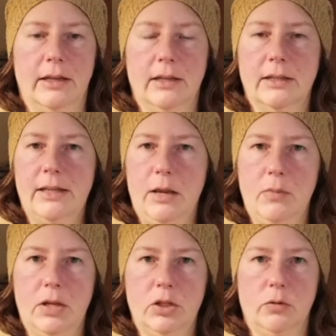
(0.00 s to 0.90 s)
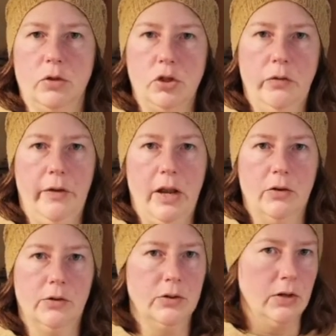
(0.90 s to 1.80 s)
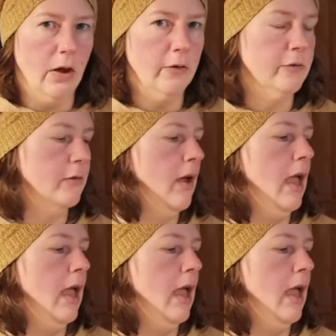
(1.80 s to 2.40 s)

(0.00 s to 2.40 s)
excitement, to rejuvenate yourself,